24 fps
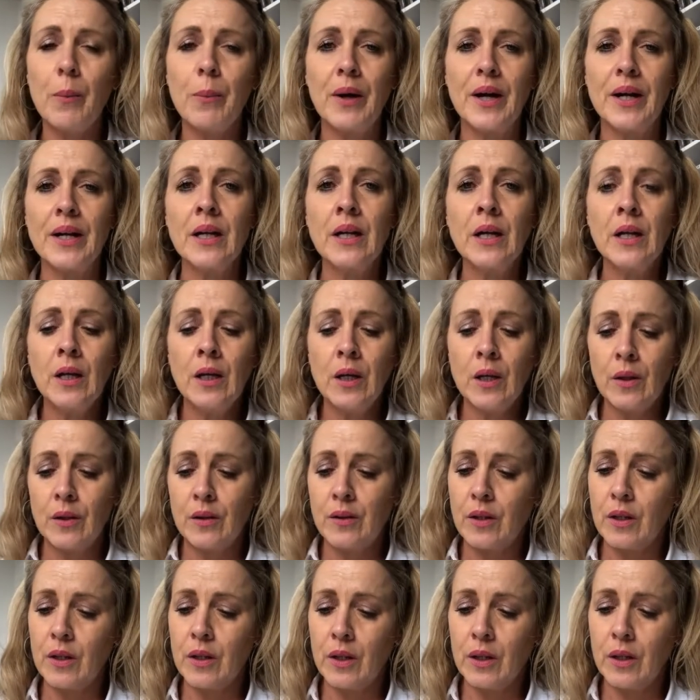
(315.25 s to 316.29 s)
but
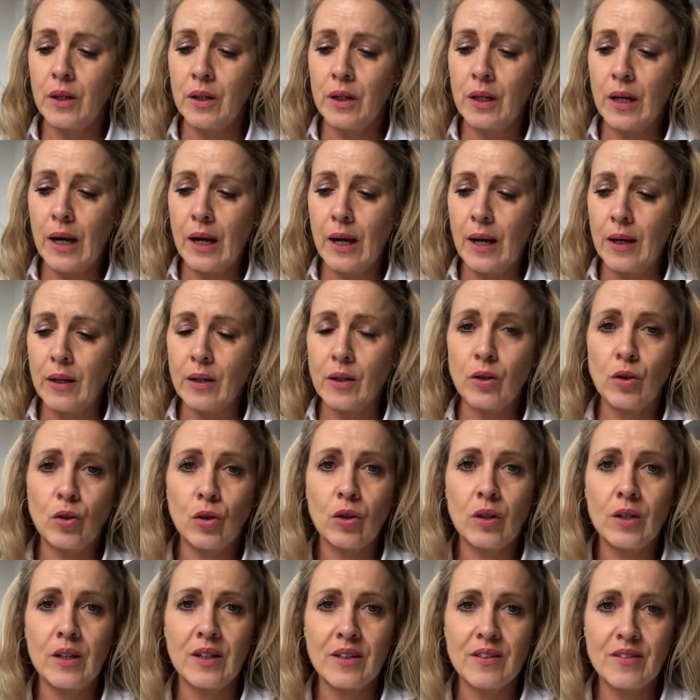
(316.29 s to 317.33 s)
the
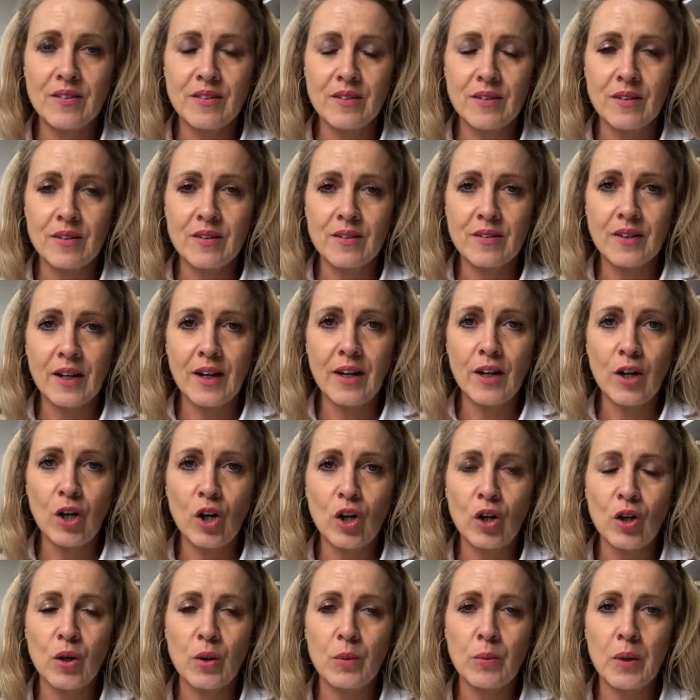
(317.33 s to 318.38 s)
Googling
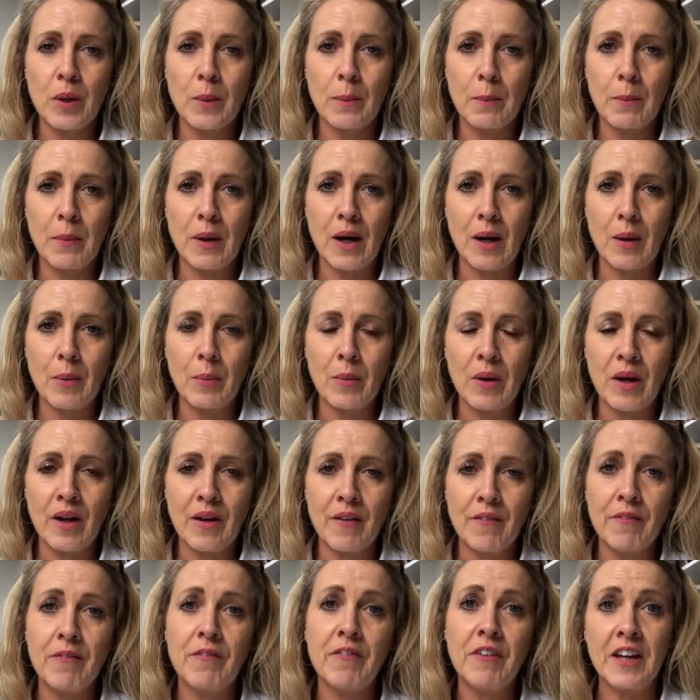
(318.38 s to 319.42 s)
stay-at-home mum
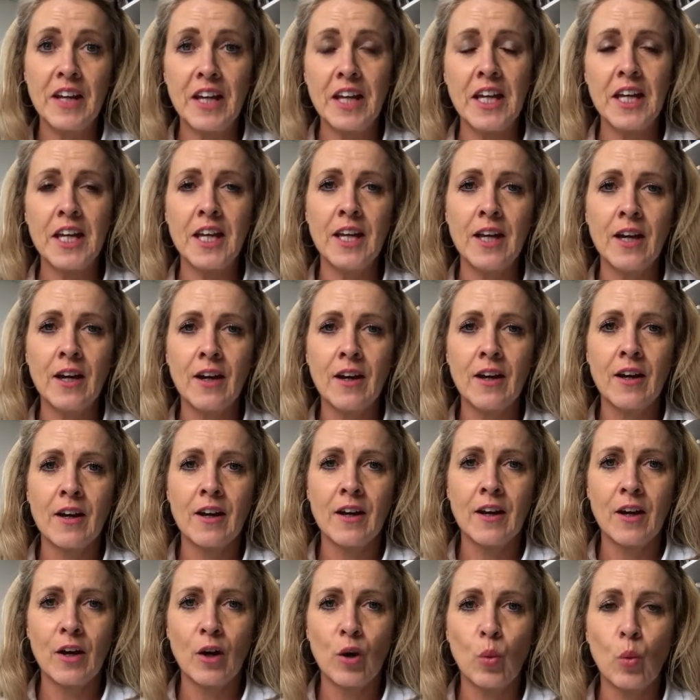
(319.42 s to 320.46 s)
v
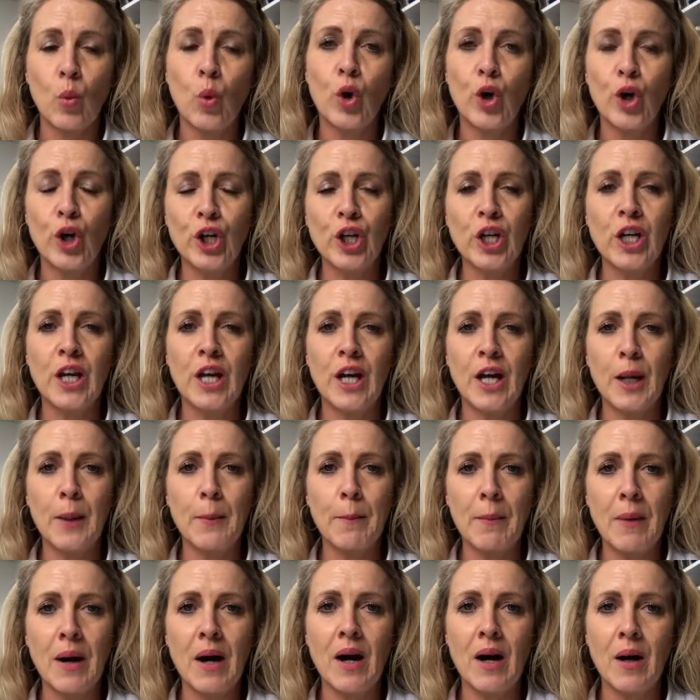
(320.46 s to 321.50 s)

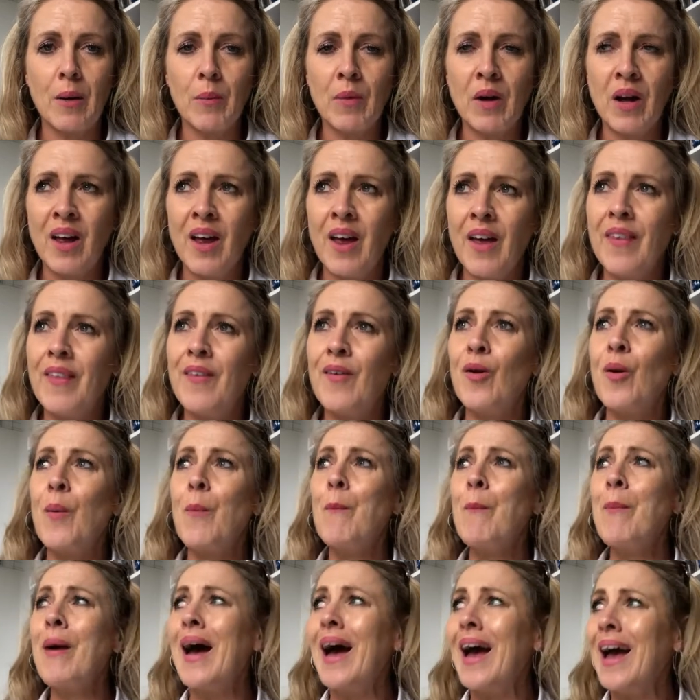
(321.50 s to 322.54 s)
working mum, there are
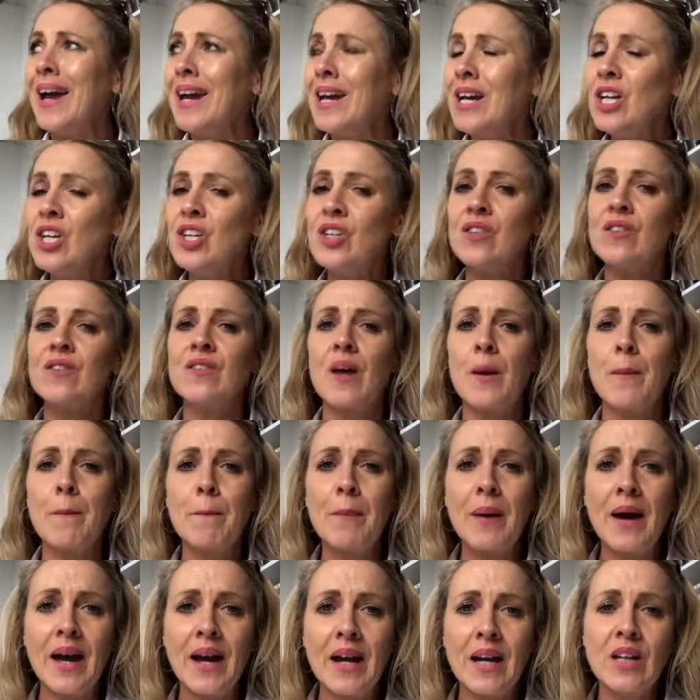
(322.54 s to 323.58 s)
pages
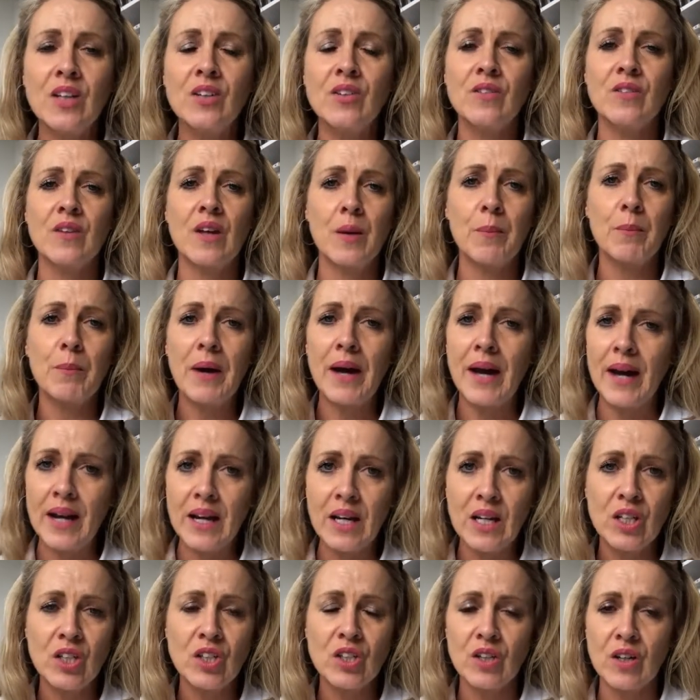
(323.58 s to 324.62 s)
and pages and
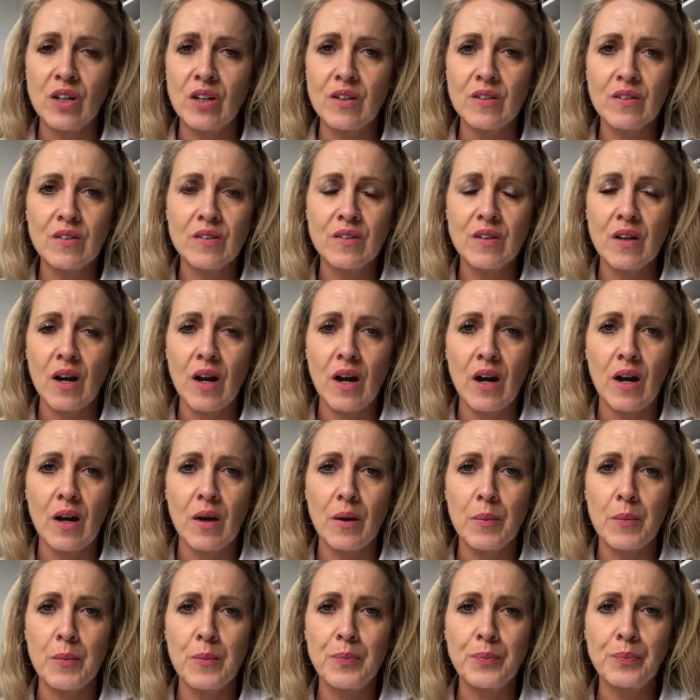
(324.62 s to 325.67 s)
pages
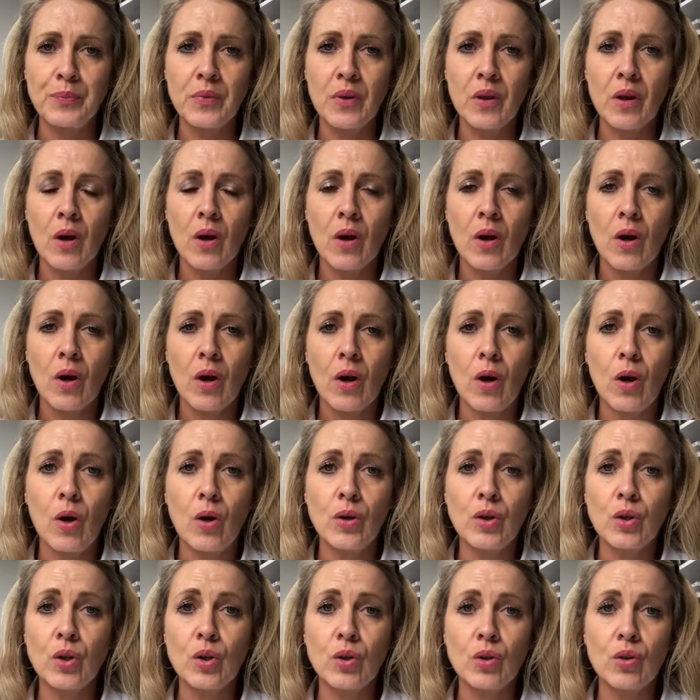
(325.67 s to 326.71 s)

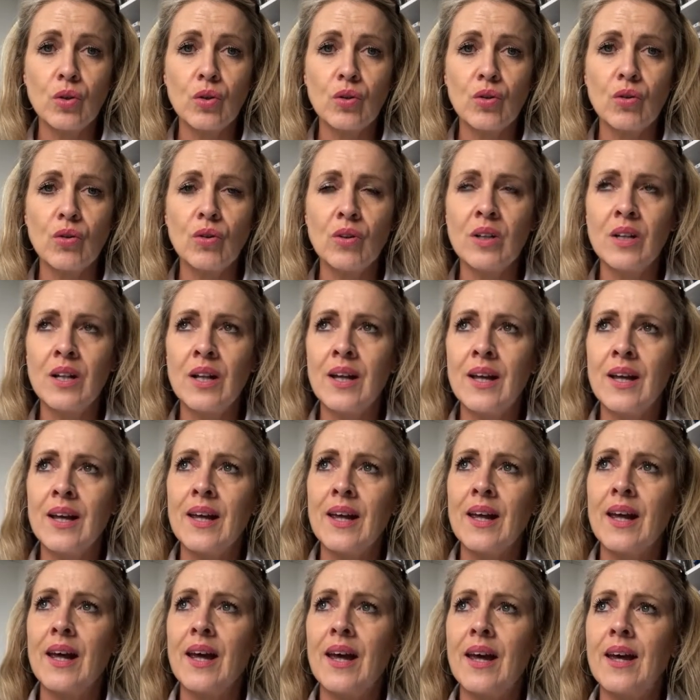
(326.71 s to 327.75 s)
on Google,
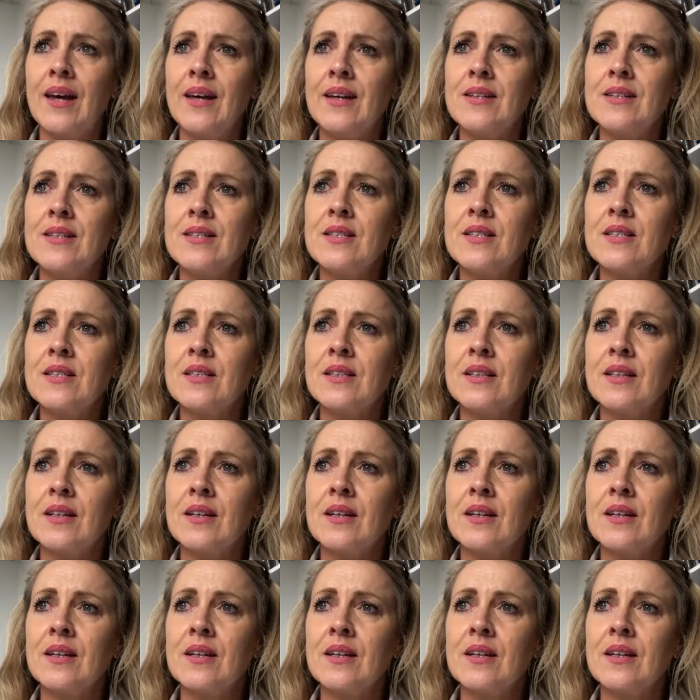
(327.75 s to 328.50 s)
and